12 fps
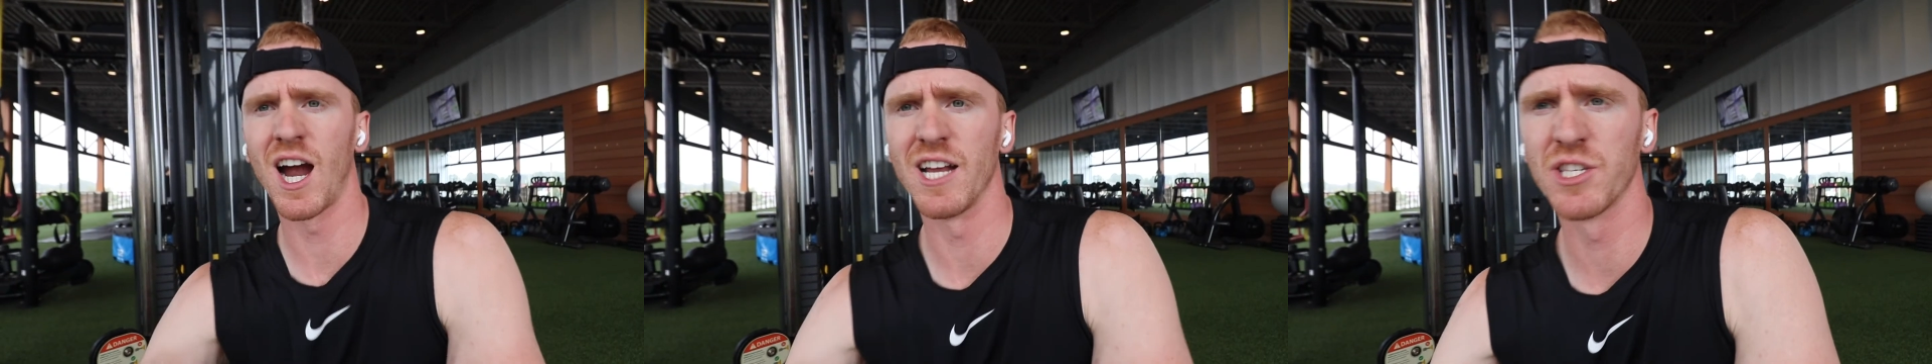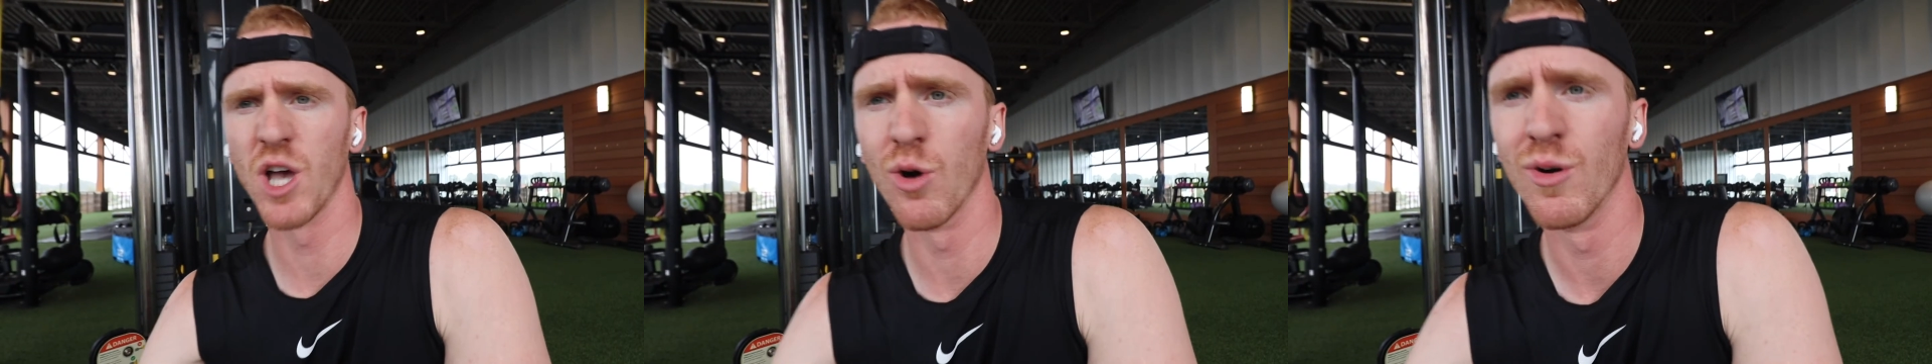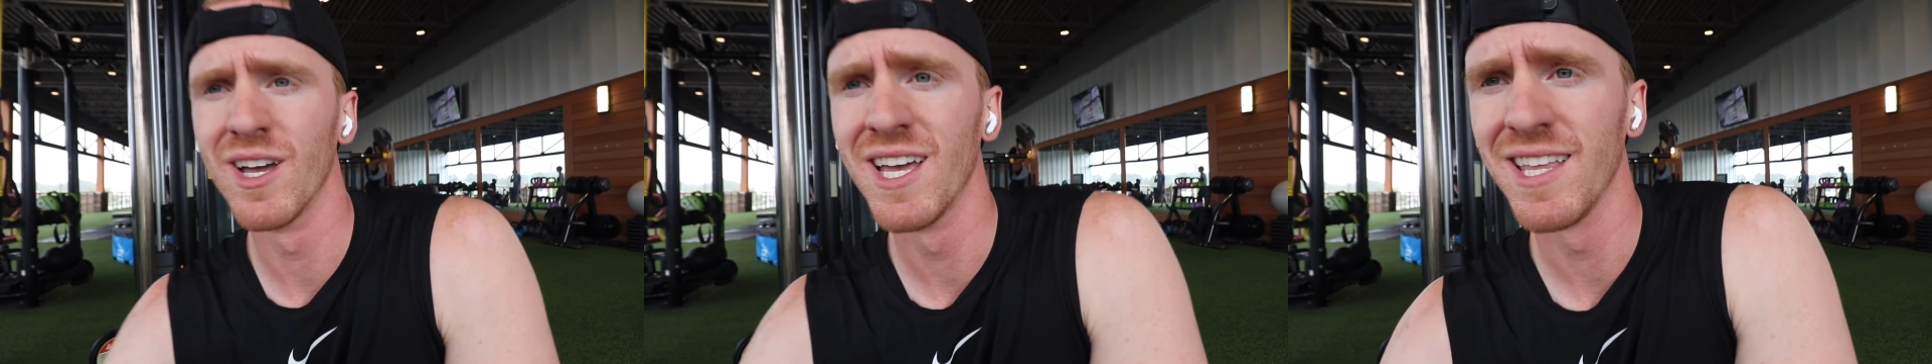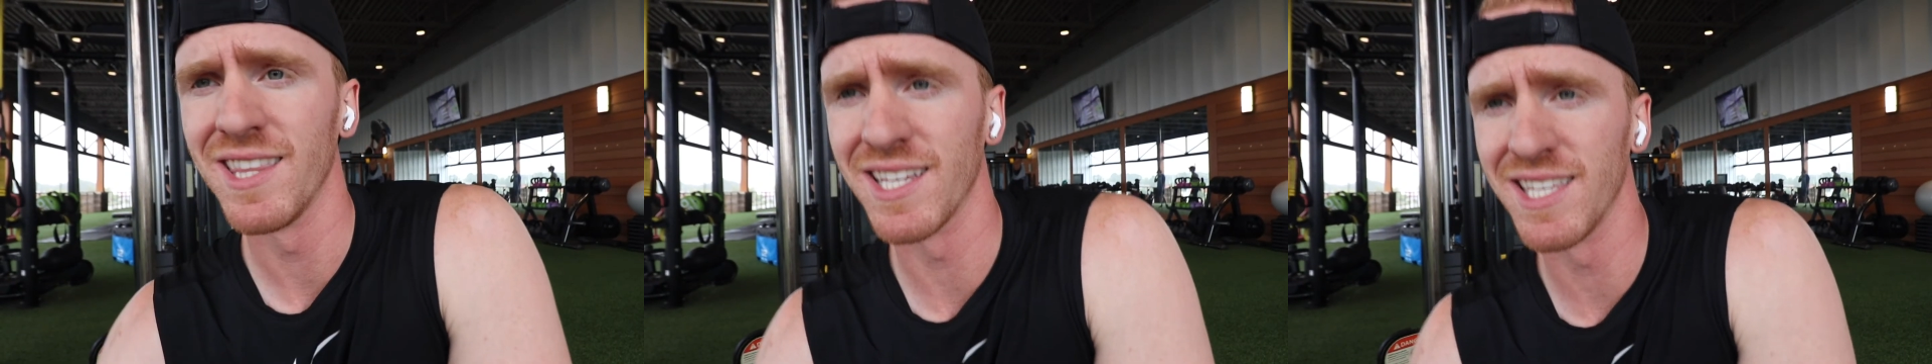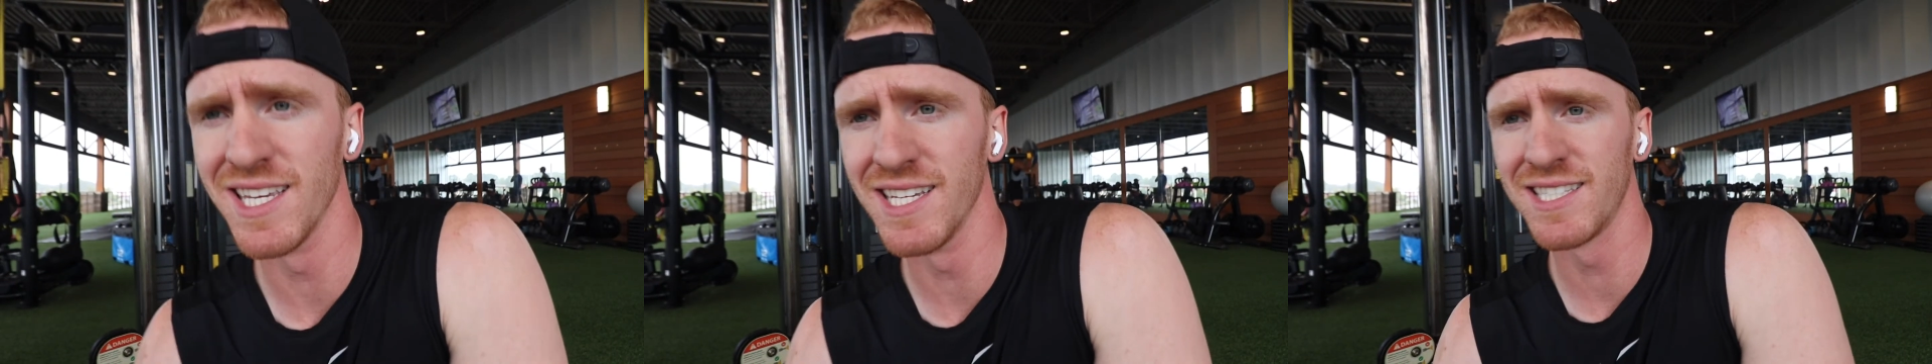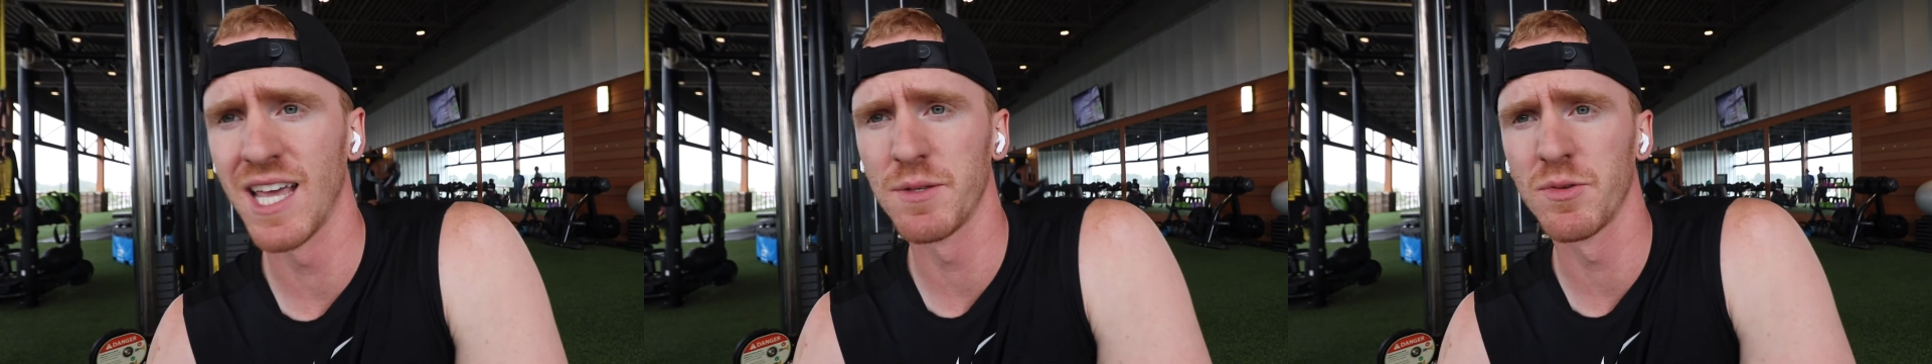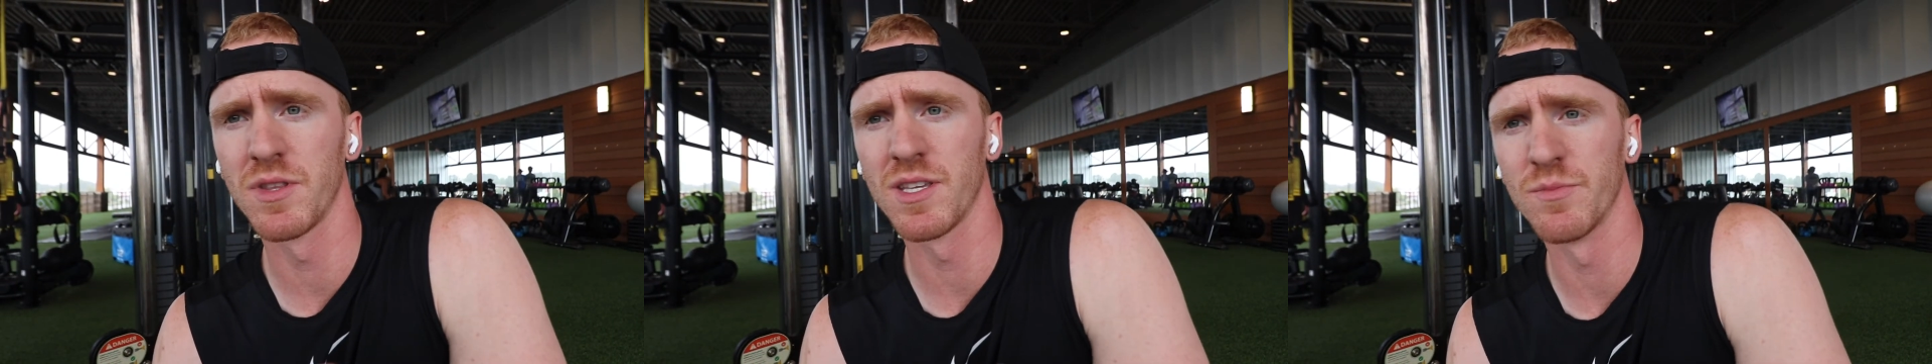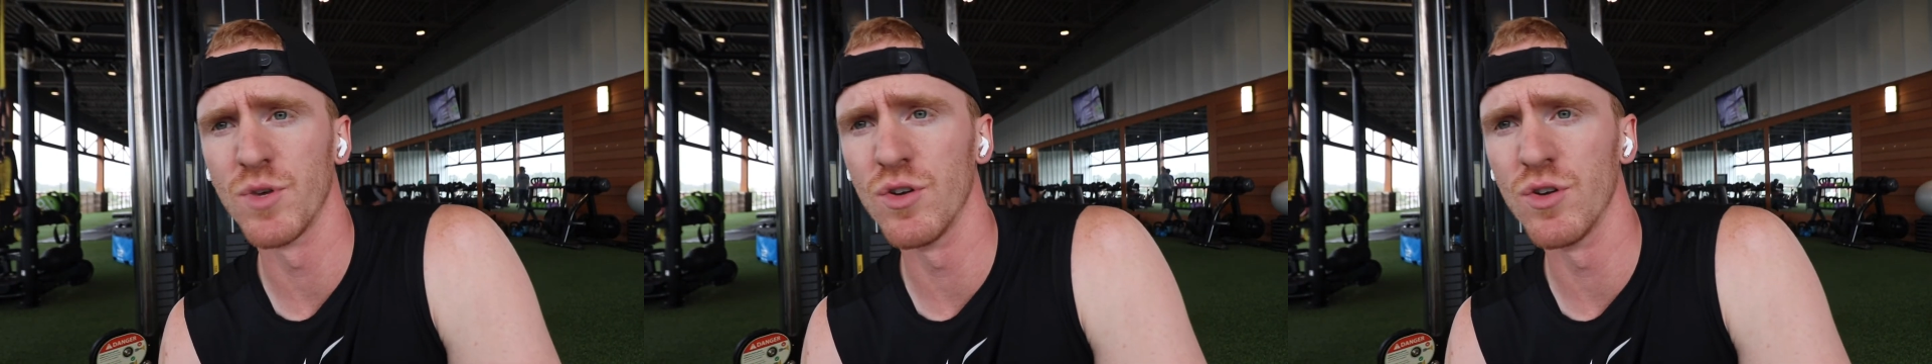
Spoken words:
right, so the key steps with this